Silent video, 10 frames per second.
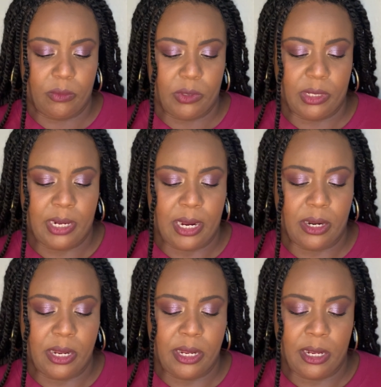It's like a
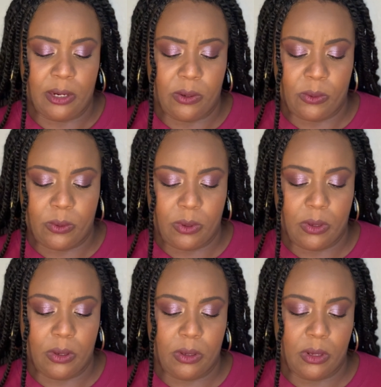yellow,
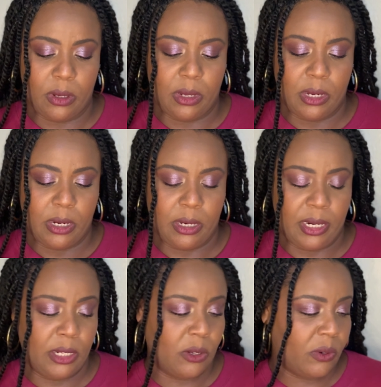
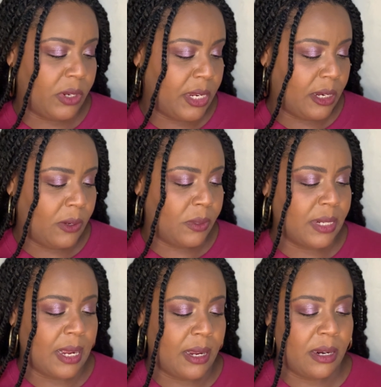leans on the yellow
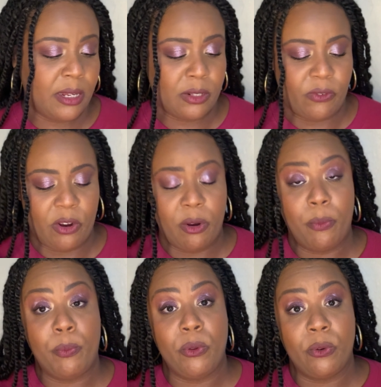side. It's very
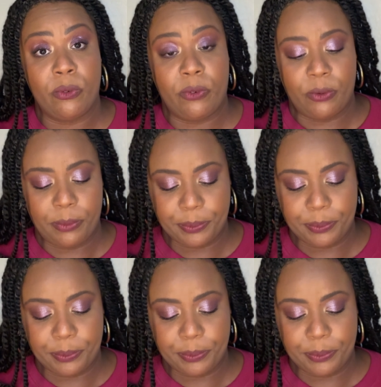beautiful.